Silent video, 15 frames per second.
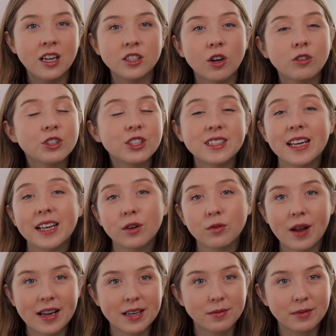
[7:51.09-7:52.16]
Don't just take a
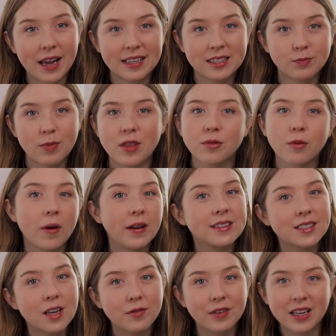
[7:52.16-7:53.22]
random guess by throwing
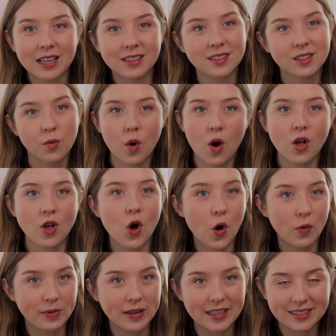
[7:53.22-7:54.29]
stuff against the wall
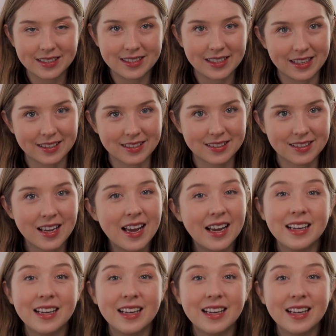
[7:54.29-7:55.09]
hoping it sticks.